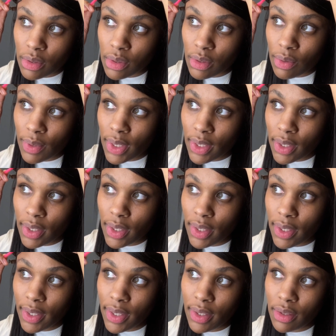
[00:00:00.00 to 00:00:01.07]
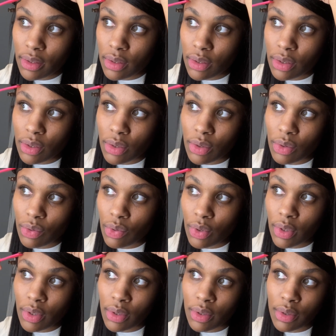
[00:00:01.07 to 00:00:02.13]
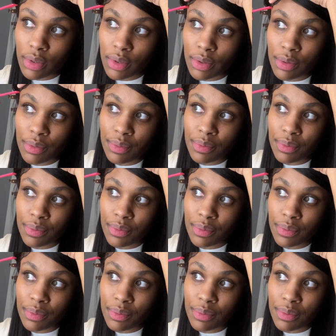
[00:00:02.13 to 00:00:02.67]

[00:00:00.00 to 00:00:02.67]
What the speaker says: So I kind of sort of